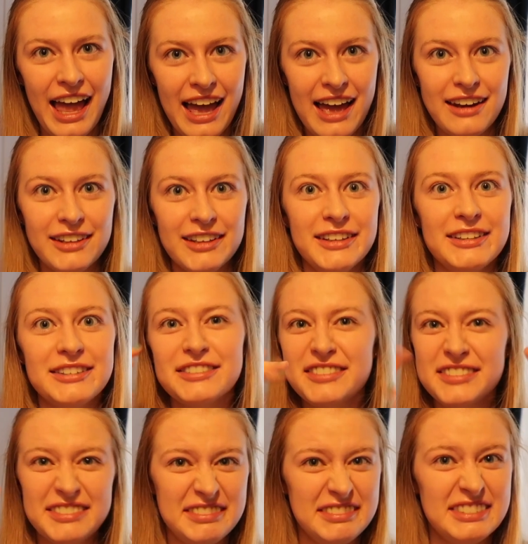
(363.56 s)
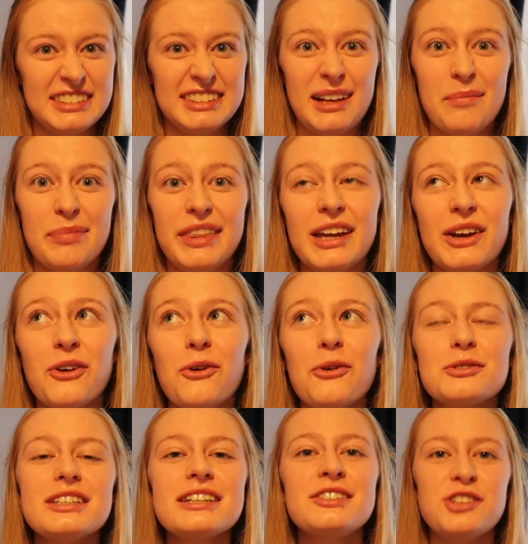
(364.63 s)
had something
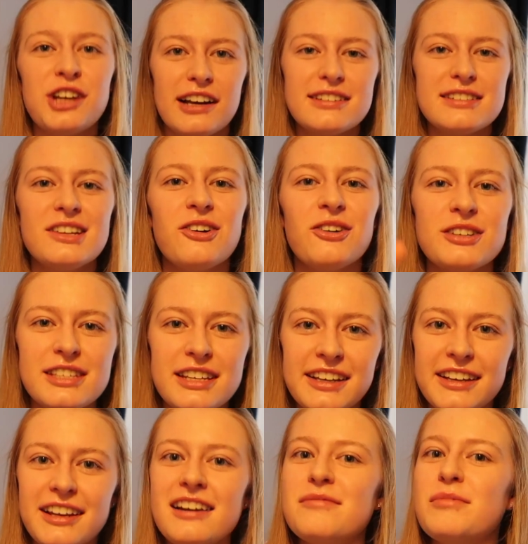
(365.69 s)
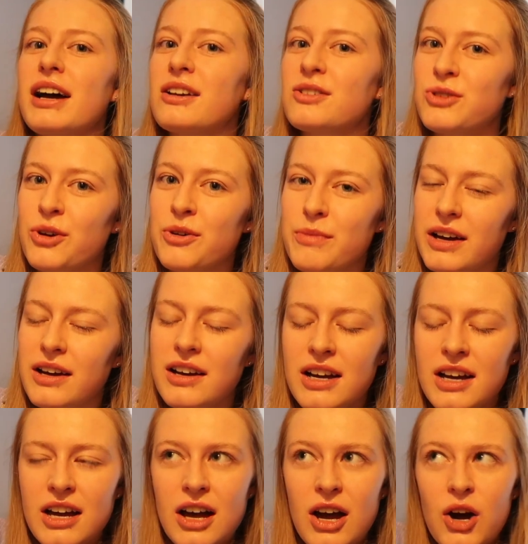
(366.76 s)
called a juxta-articular myxoma,
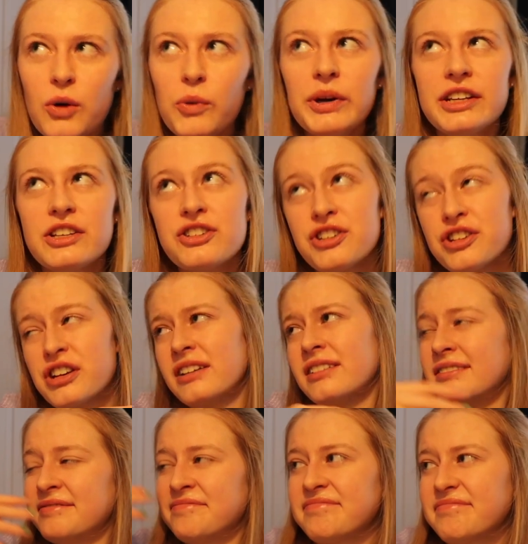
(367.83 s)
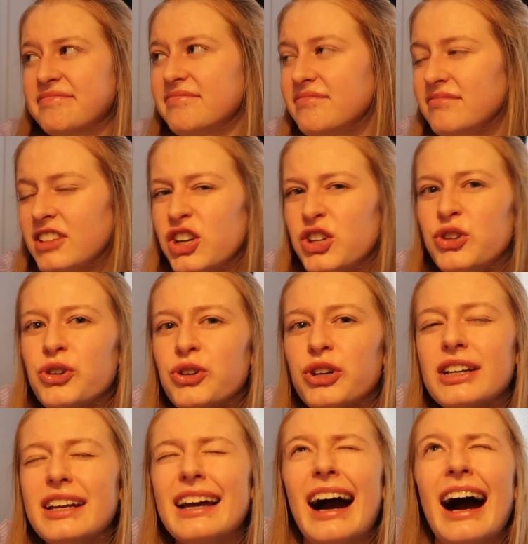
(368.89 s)
which you
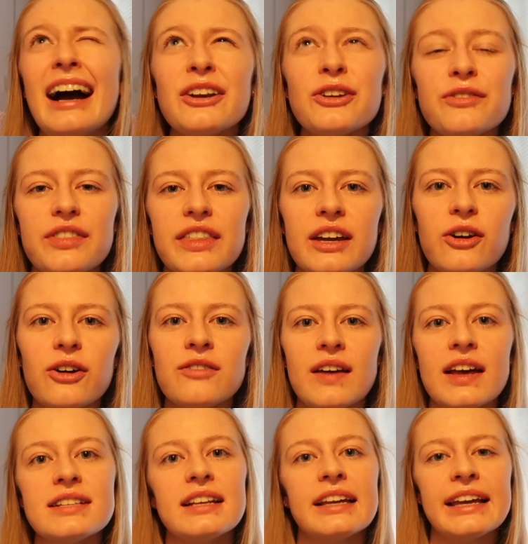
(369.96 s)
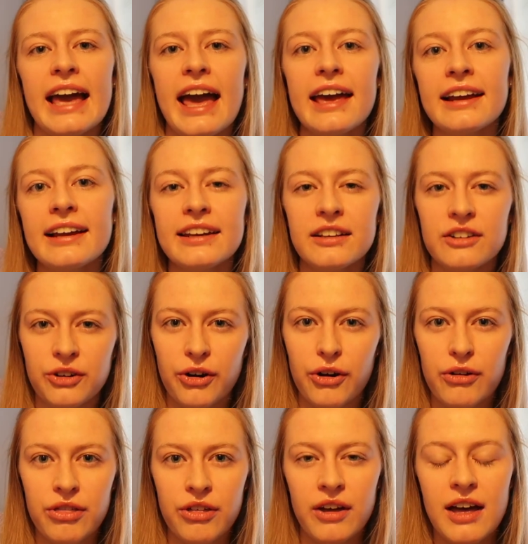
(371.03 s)
could kind of think of as a ganglion
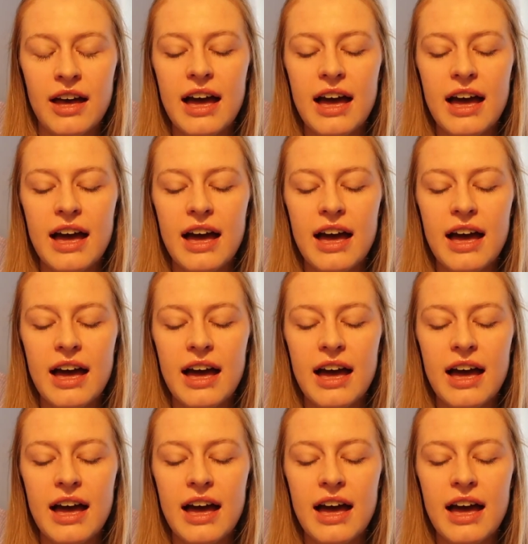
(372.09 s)
growth,